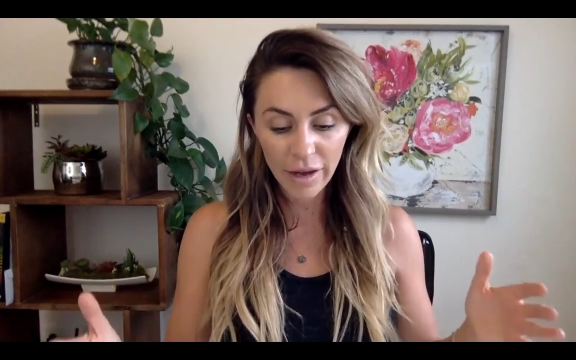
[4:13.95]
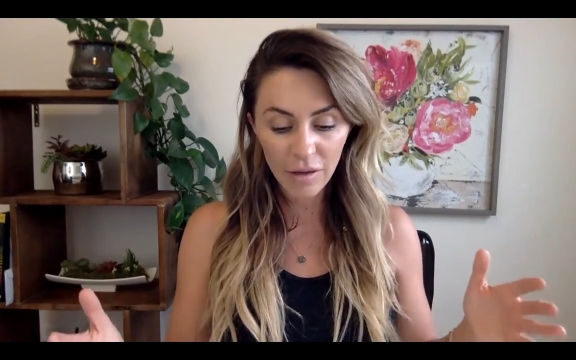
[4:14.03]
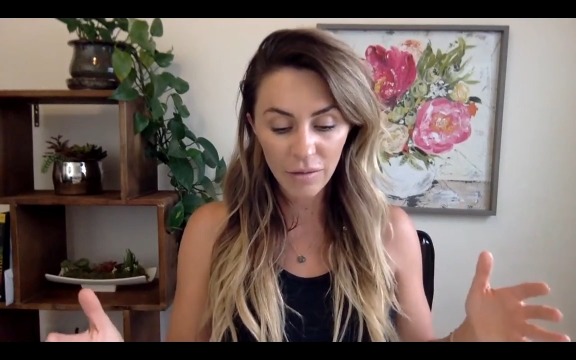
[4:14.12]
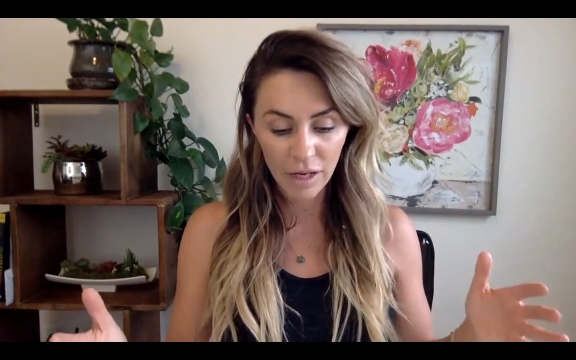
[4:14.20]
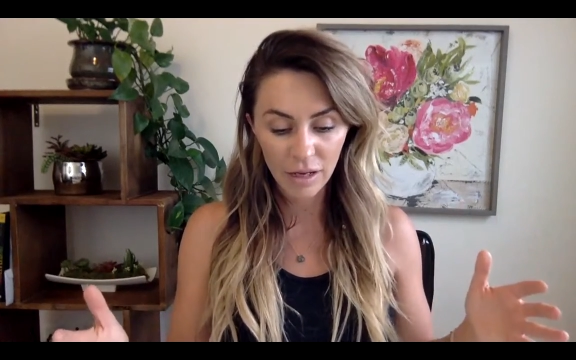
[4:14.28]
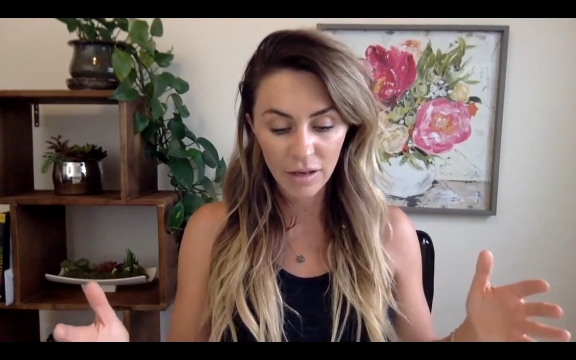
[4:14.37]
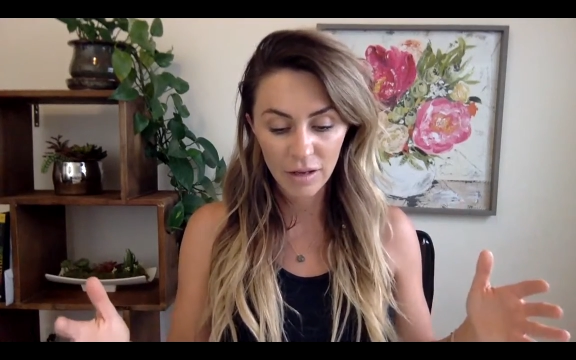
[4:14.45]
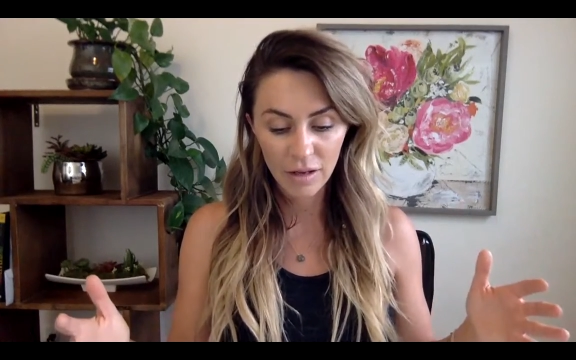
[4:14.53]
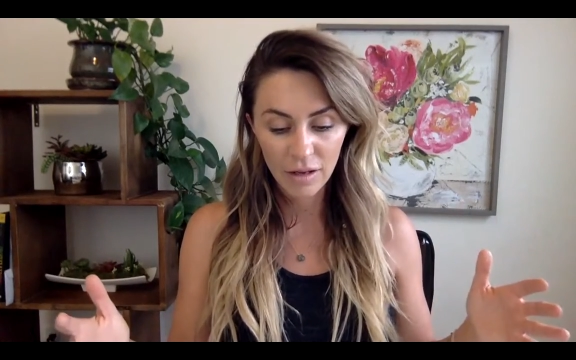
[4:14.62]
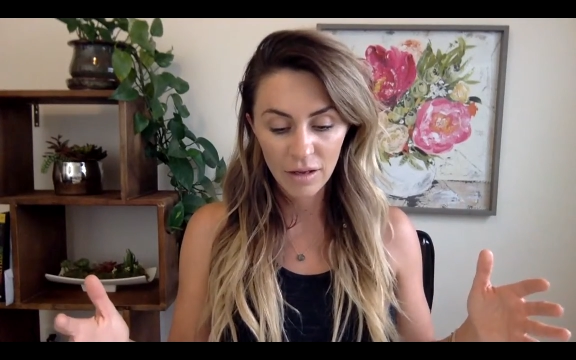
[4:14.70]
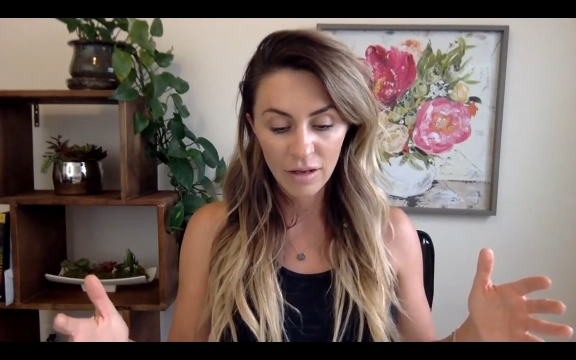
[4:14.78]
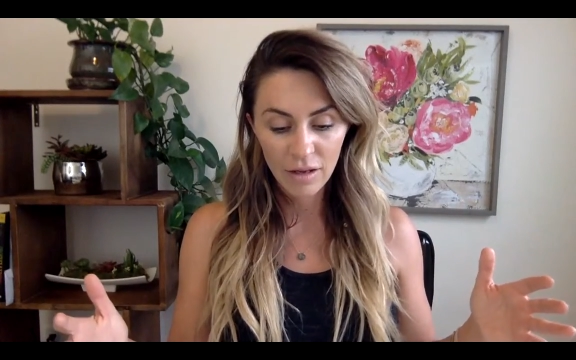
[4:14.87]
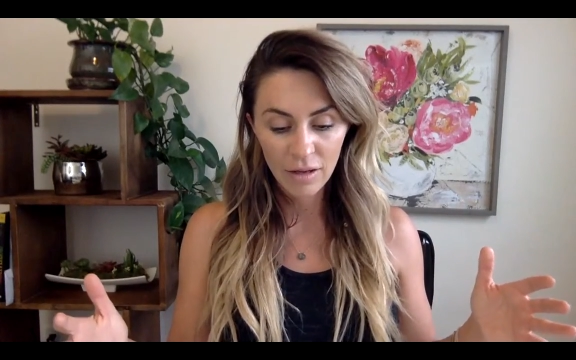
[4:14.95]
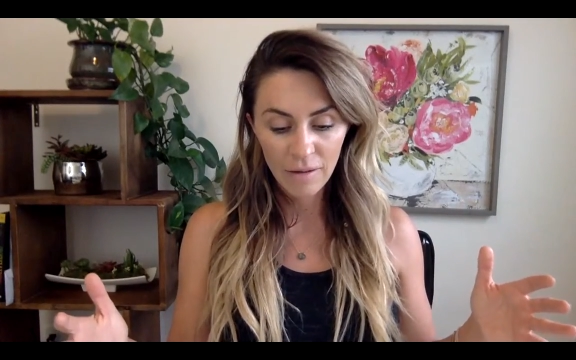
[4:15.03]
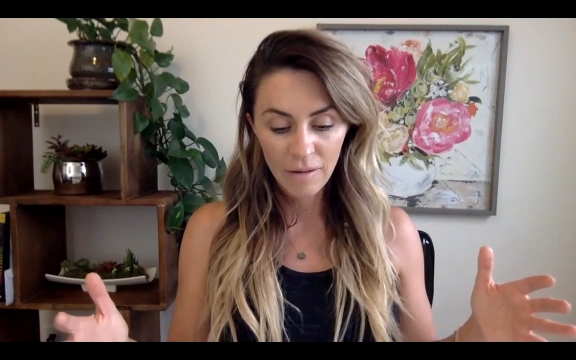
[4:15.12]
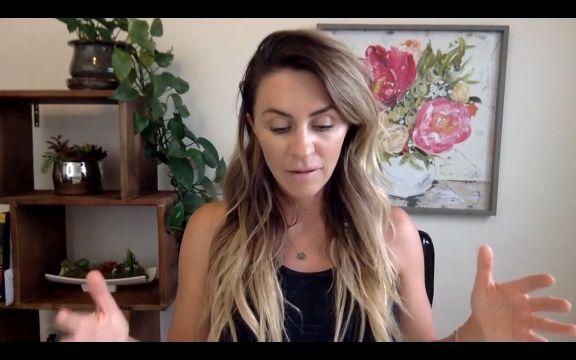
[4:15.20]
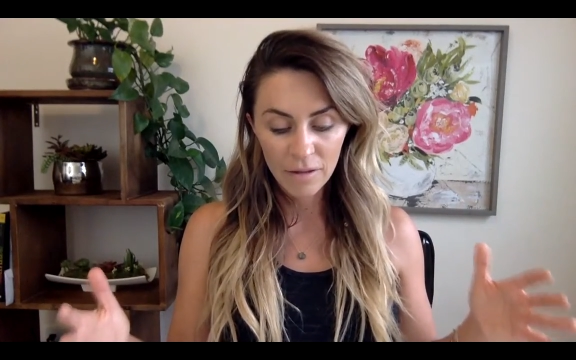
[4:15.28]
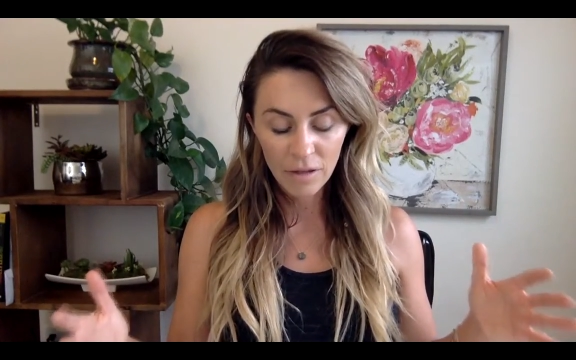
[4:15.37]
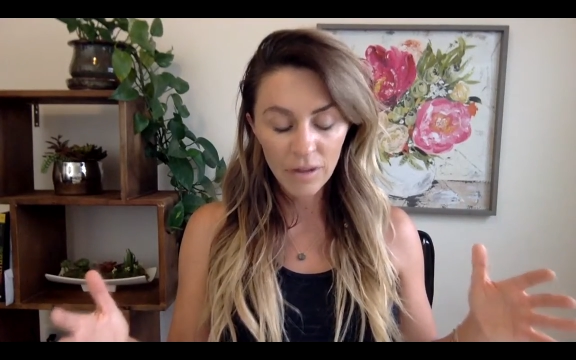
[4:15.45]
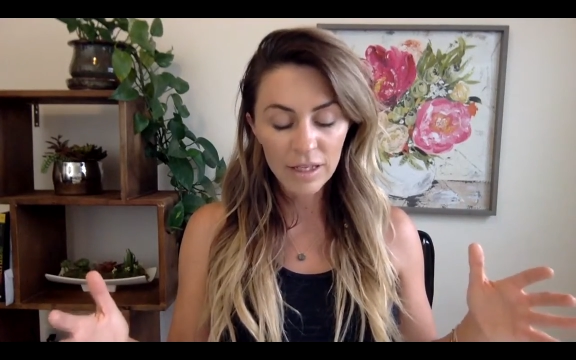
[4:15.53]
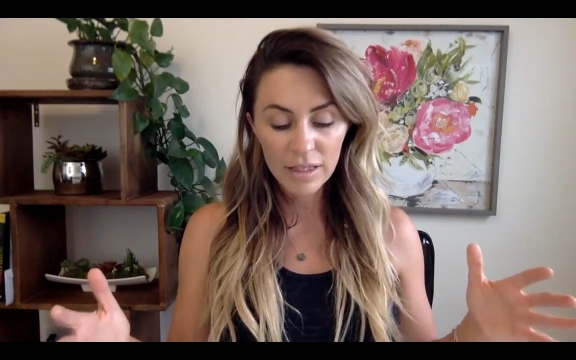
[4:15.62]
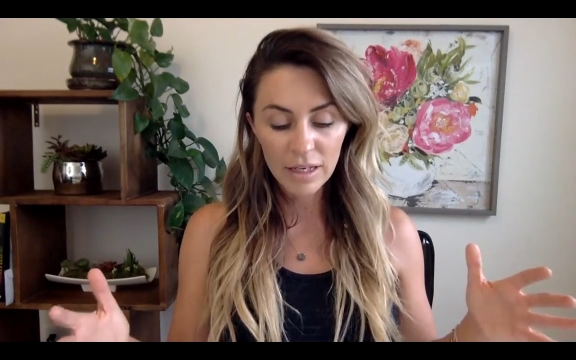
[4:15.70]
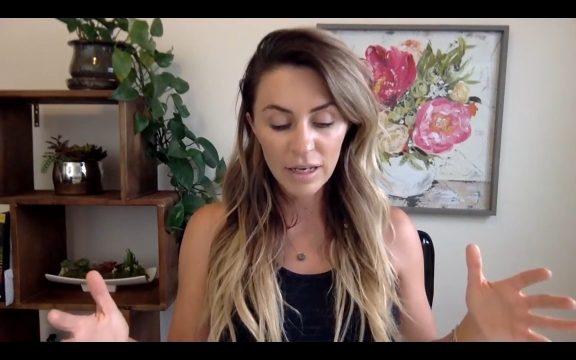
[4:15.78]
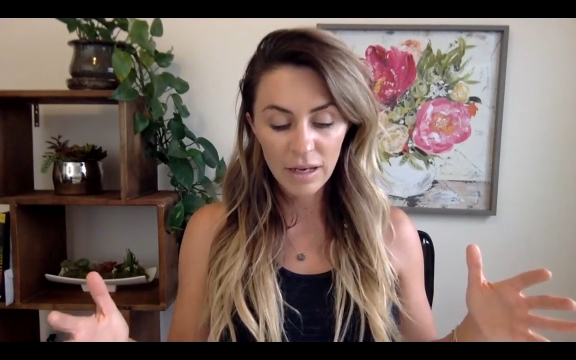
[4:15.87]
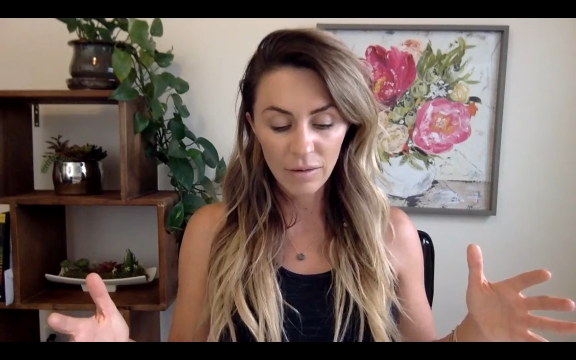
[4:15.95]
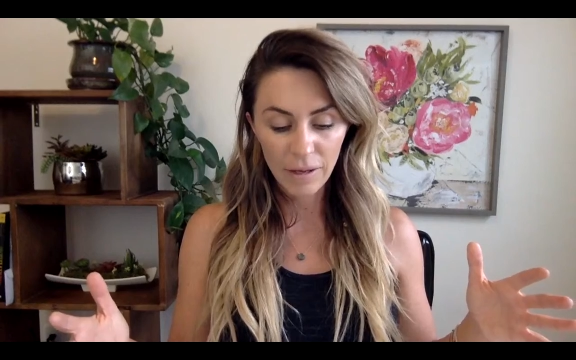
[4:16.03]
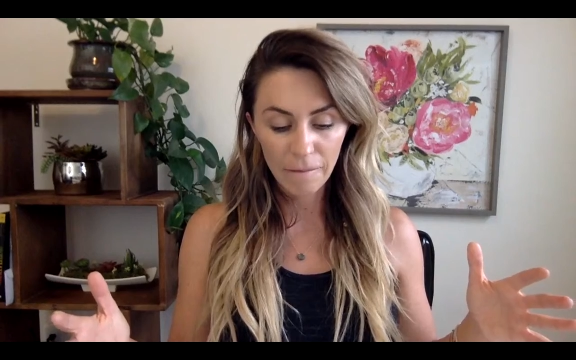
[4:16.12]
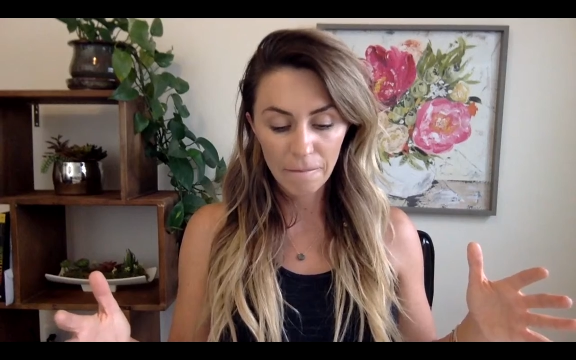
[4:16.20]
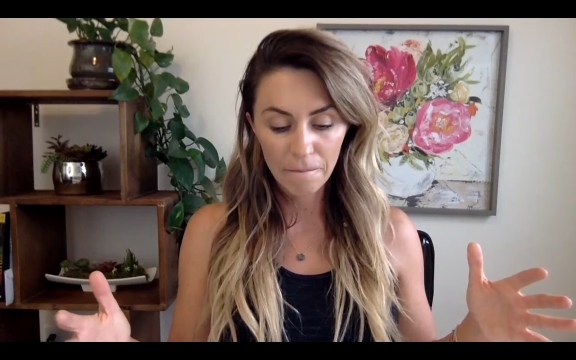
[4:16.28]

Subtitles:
County, Salt Lake City County.